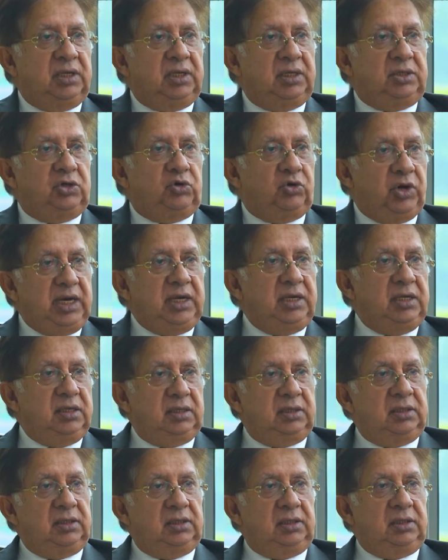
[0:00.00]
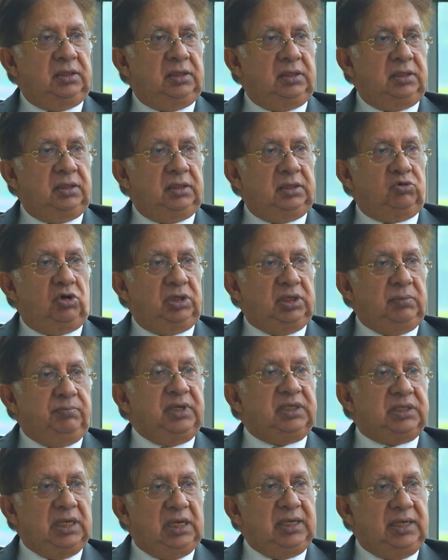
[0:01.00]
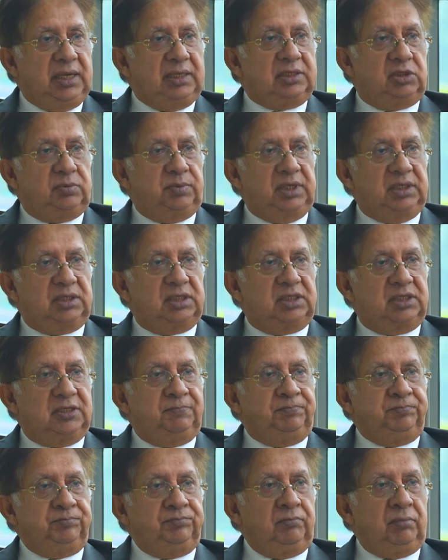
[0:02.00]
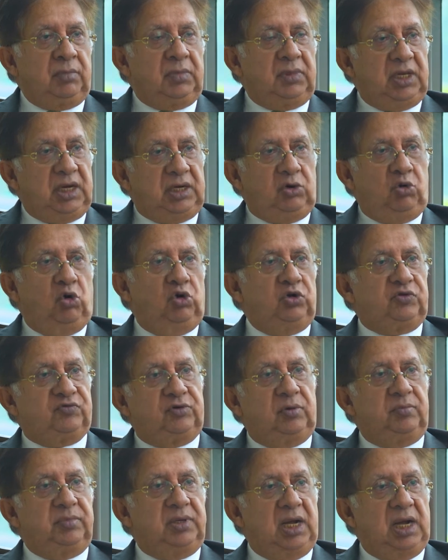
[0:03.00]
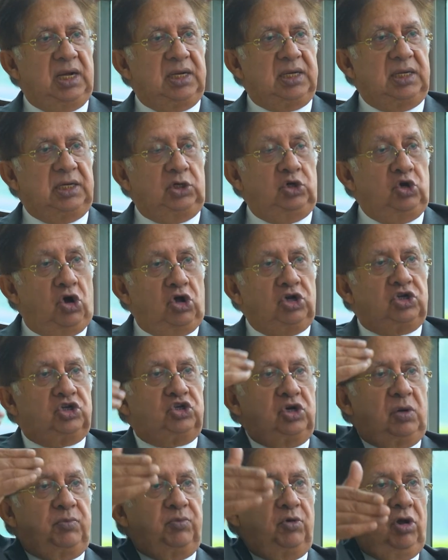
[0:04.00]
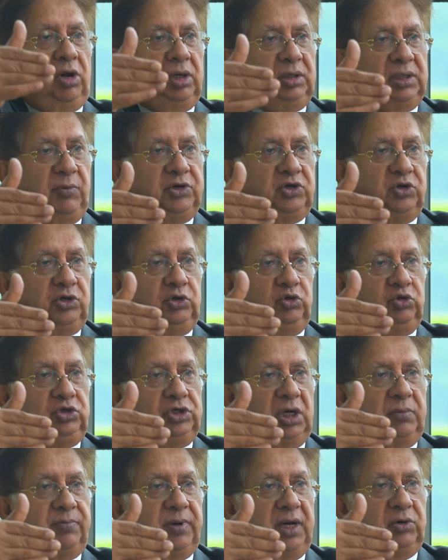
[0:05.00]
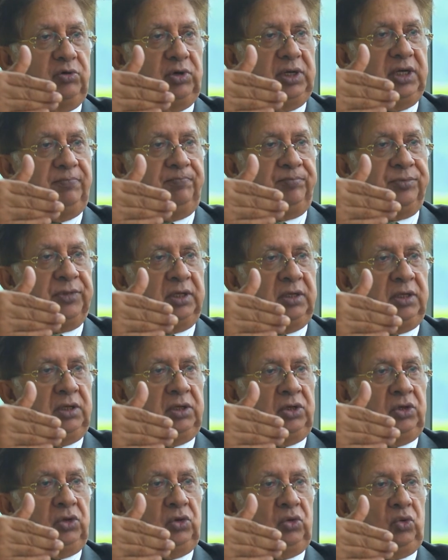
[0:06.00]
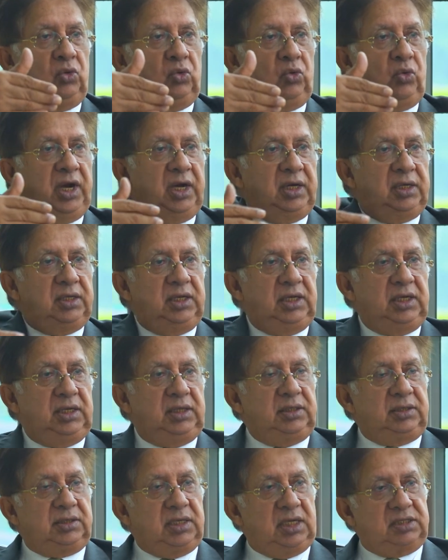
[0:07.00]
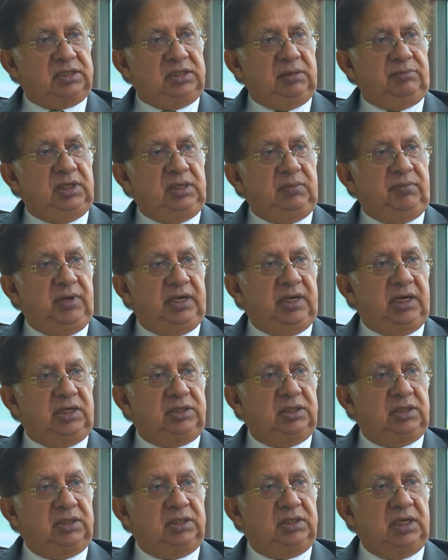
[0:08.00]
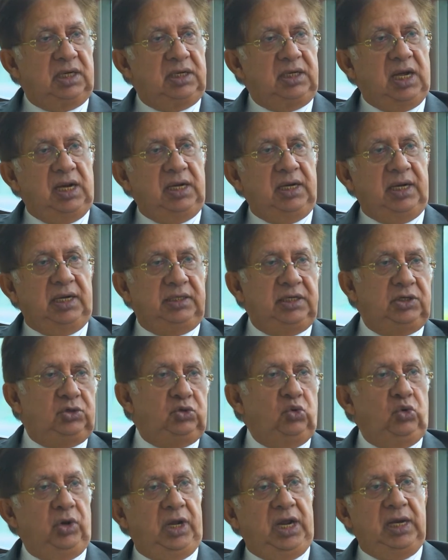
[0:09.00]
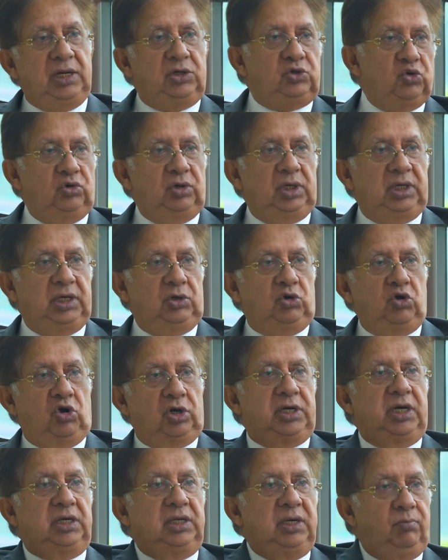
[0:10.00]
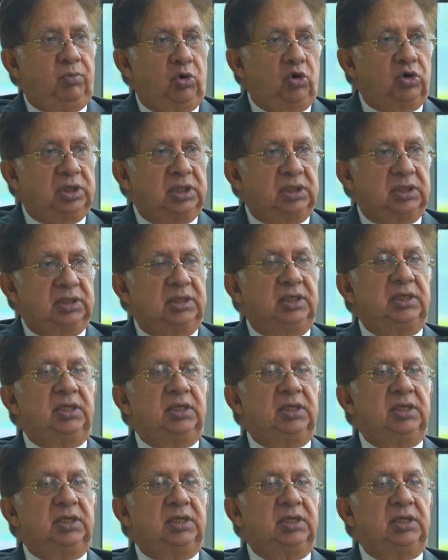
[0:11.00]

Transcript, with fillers: a train uh, called the Mitali Express that goes from Dhaka non-stop all the way to New Jalpaiguri, where the customs and immigrations are done at the two ends only, not at the border.